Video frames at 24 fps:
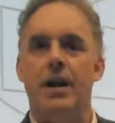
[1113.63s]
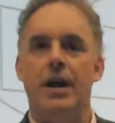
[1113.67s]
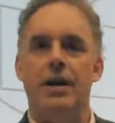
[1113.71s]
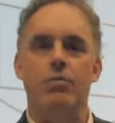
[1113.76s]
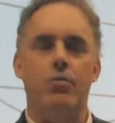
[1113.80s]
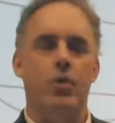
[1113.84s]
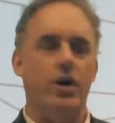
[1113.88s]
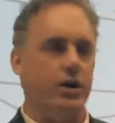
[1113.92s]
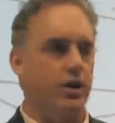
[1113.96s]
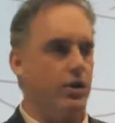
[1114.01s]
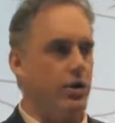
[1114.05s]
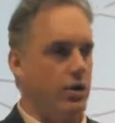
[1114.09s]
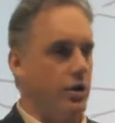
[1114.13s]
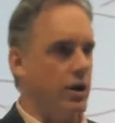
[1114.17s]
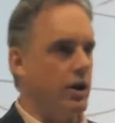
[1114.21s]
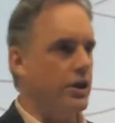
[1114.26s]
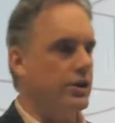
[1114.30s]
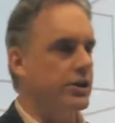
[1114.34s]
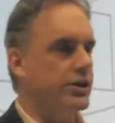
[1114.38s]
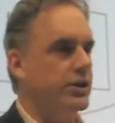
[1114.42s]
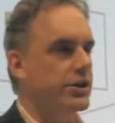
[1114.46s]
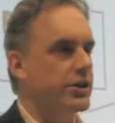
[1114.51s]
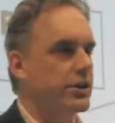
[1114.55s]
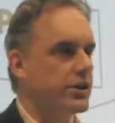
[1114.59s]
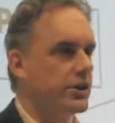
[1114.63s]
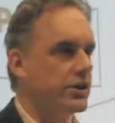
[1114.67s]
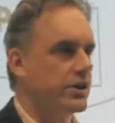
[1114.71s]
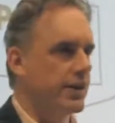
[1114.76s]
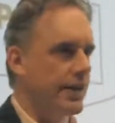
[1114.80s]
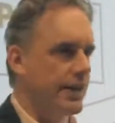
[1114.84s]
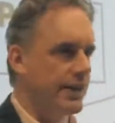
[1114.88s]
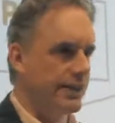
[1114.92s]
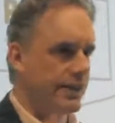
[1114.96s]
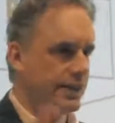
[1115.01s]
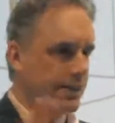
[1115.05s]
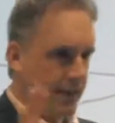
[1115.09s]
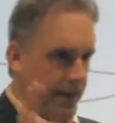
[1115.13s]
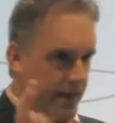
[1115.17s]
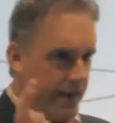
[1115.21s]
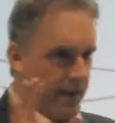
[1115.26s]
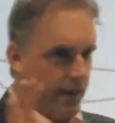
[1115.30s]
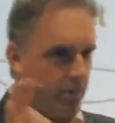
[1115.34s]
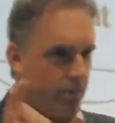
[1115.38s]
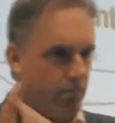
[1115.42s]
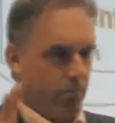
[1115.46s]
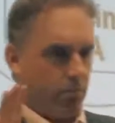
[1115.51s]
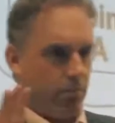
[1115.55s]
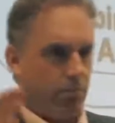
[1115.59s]
And what your consciousness does,
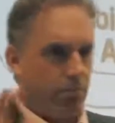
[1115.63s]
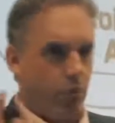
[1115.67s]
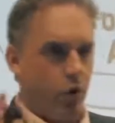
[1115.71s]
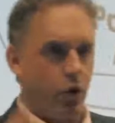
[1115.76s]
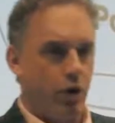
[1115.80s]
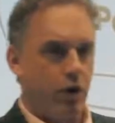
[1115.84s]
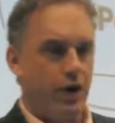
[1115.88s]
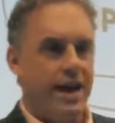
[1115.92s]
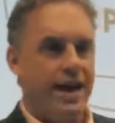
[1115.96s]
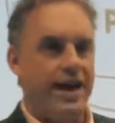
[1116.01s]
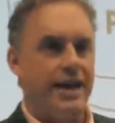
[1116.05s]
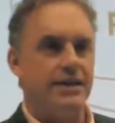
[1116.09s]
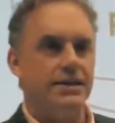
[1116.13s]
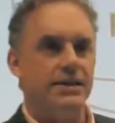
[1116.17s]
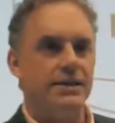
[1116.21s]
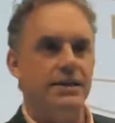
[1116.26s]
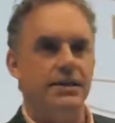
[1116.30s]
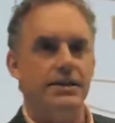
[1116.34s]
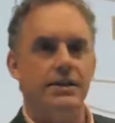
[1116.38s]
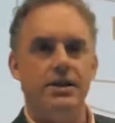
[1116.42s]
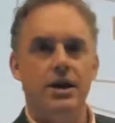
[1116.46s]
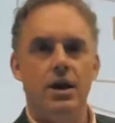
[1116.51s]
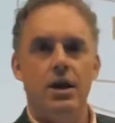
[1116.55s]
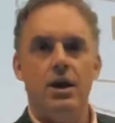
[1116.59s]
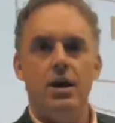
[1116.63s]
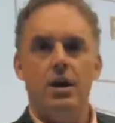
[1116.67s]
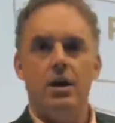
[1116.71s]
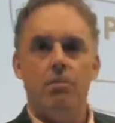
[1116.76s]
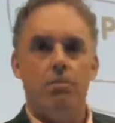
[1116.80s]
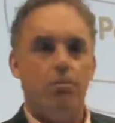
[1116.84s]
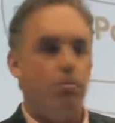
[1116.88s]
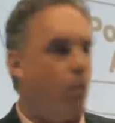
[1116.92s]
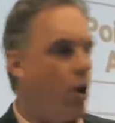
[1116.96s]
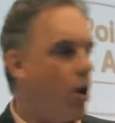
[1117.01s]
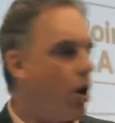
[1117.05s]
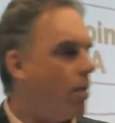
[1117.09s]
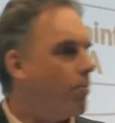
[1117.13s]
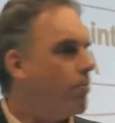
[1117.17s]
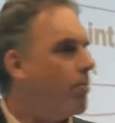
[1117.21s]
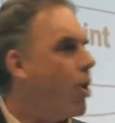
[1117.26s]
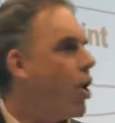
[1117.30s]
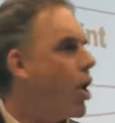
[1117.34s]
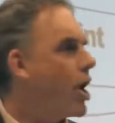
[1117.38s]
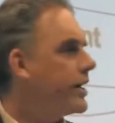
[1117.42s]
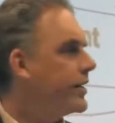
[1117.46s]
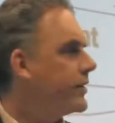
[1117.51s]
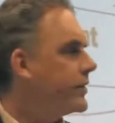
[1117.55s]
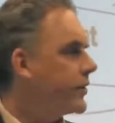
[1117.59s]
more or less, is
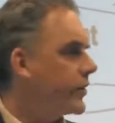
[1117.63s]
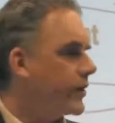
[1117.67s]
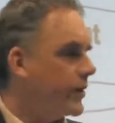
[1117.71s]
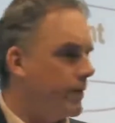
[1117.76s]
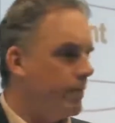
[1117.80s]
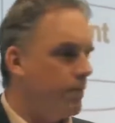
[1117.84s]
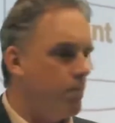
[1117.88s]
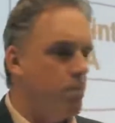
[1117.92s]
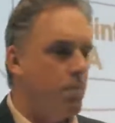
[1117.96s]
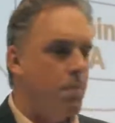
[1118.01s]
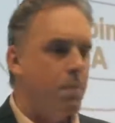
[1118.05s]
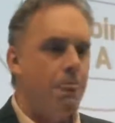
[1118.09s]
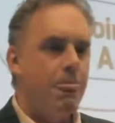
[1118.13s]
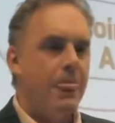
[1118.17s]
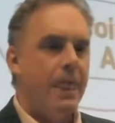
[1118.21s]
monitor.